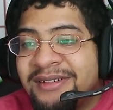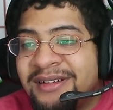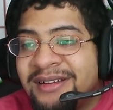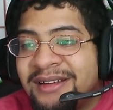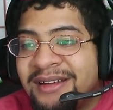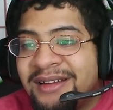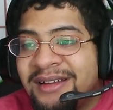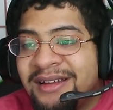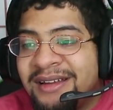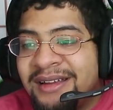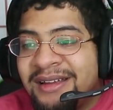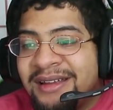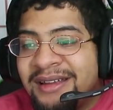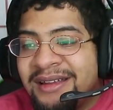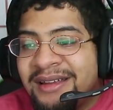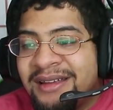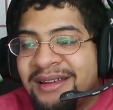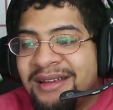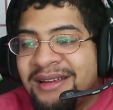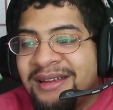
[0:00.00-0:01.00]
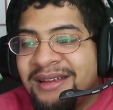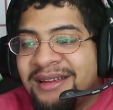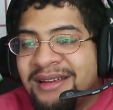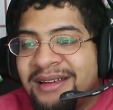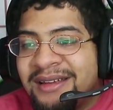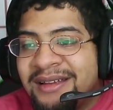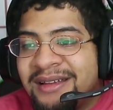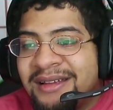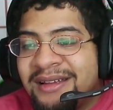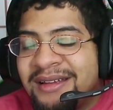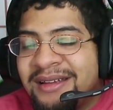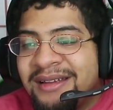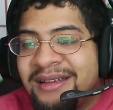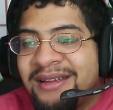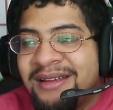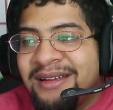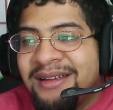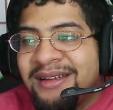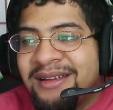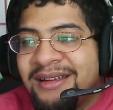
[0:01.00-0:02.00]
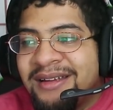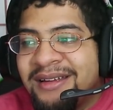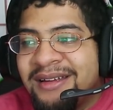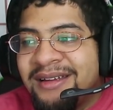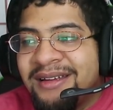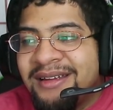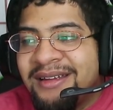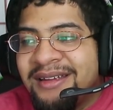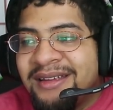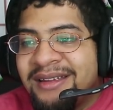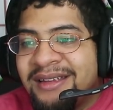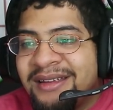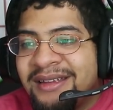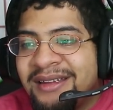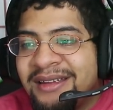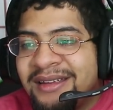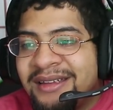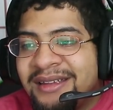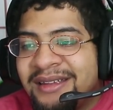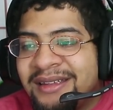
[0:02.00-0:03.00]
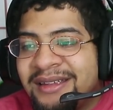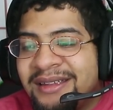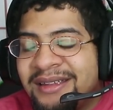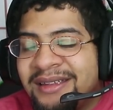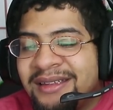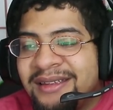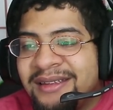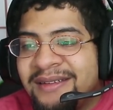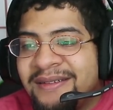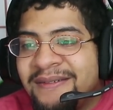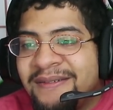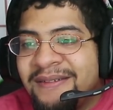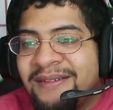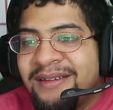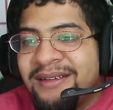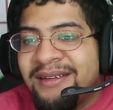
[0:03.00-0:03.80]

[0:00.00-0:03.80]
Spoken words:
No one is speaking in this clip.